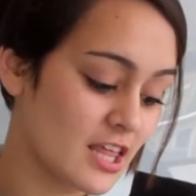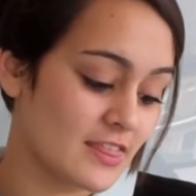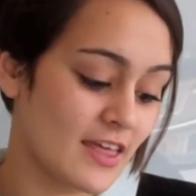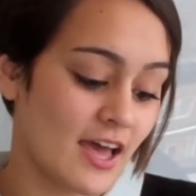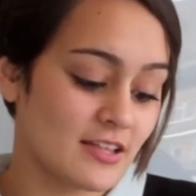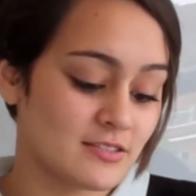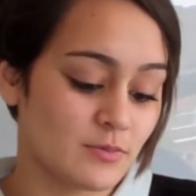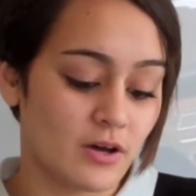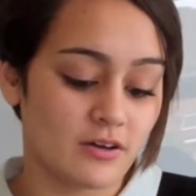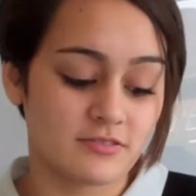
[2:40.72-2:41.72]
that
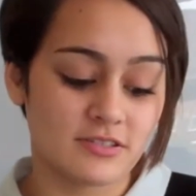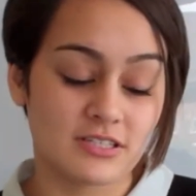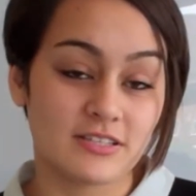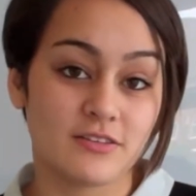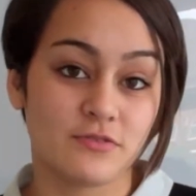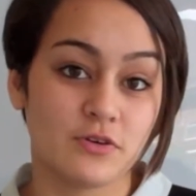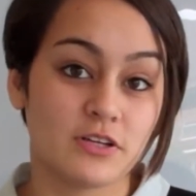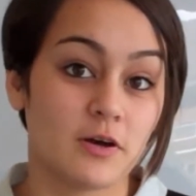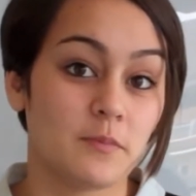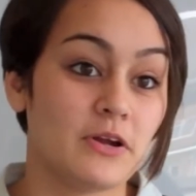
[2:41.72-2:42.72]
were unsuccessful in
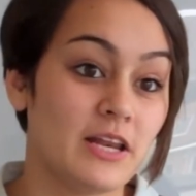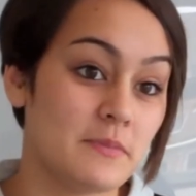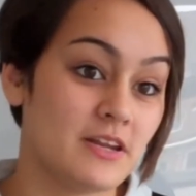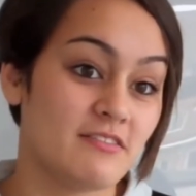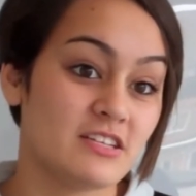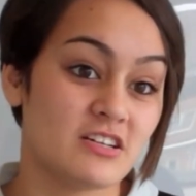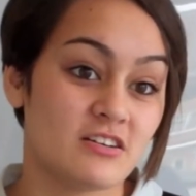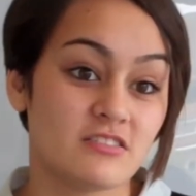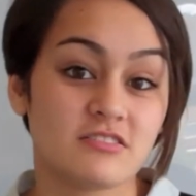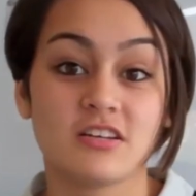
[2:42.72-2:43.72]
our preliminary
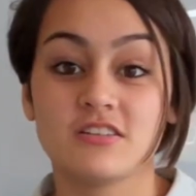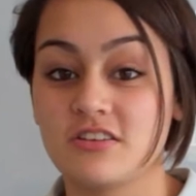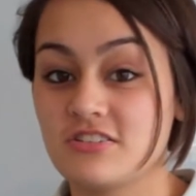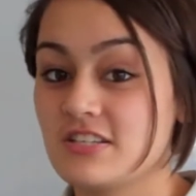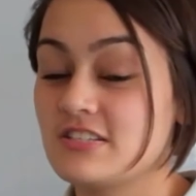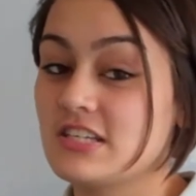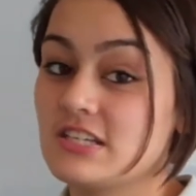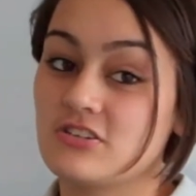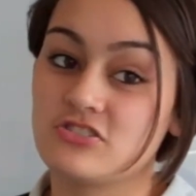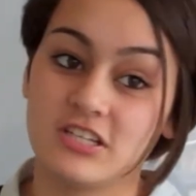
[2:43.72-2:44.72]
task, such as the
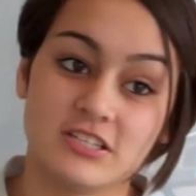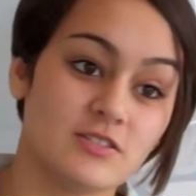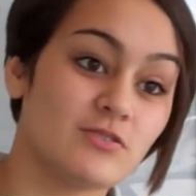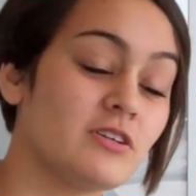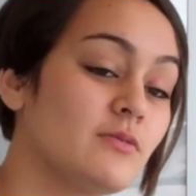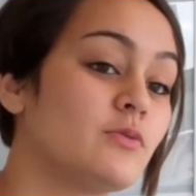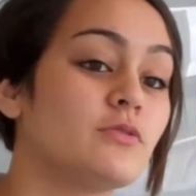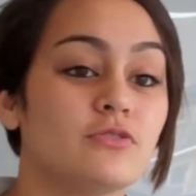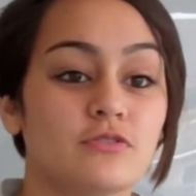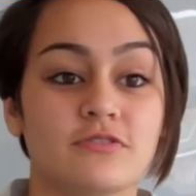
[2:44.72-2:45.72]
180-degree rule
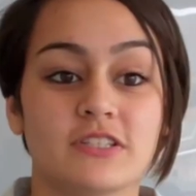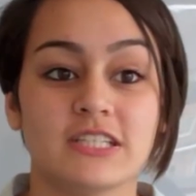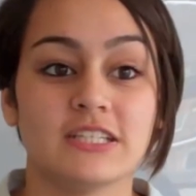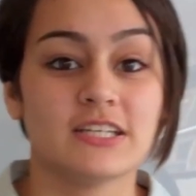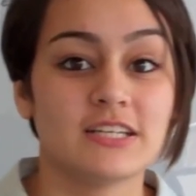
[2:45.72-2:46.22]
and all of the